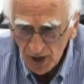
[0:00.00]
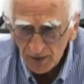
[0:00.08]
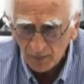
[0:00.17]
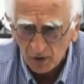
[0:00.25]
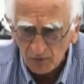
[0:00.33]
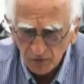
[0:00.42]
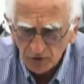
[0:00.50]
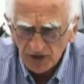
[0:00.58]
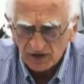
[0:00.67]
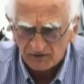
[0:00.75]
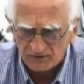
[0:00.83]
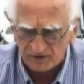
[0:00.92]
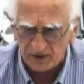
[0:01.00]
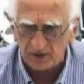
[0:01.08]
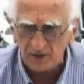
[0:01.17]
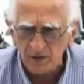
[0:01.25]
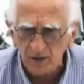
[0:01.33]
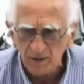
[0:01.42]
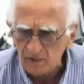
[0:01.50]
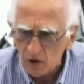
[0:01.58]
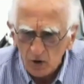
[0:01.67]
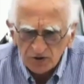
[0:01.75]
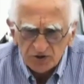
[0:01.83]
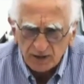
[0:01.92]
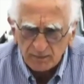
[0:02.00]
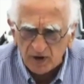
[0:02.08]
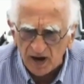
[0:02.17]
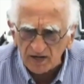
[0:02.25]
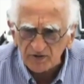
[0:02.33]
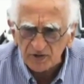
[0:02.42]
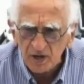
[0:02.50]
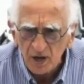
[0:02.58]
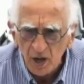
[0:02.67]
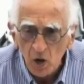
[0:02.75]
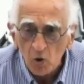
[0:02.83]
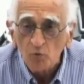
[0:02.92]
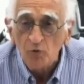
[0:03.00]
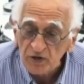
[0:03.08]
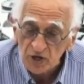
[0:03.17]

What are you talking about? Of course they're different. They're not the same gas.